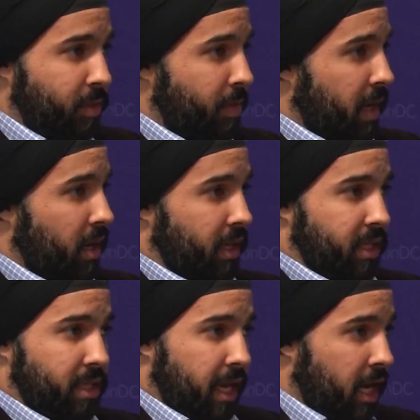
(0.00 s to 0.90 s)

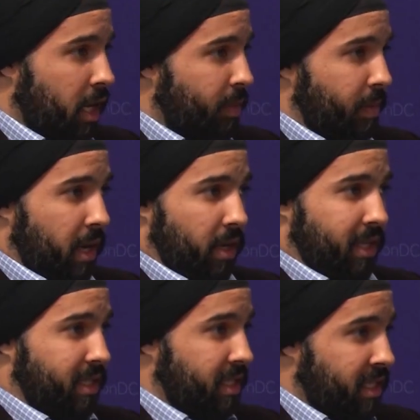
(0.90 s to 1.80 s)
Americans, Arab
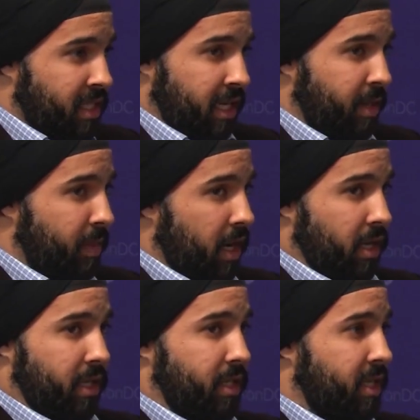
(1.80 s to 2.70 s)
Americans, Sikh Americans